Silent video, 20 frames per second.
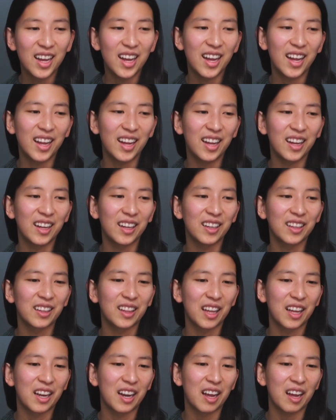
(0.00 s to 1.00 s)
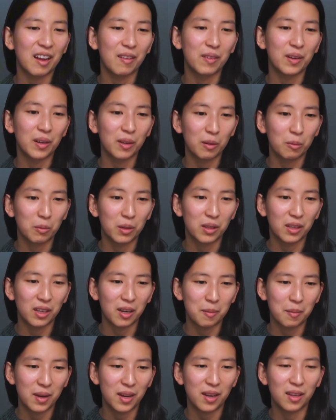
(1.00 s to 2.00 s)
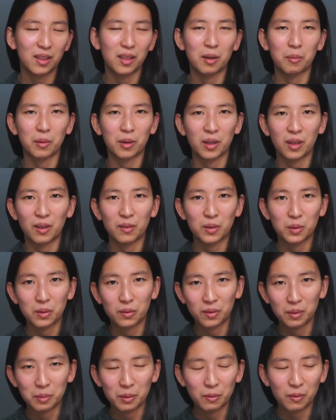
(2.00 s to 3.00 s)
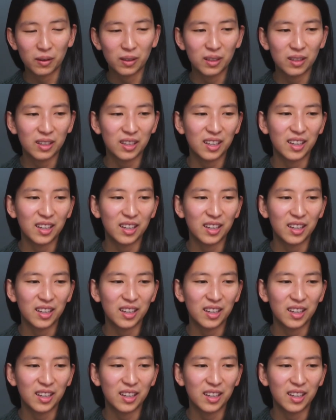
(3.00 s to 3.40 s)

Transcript: and then I have another one that I made that I'm going to give to a family friend.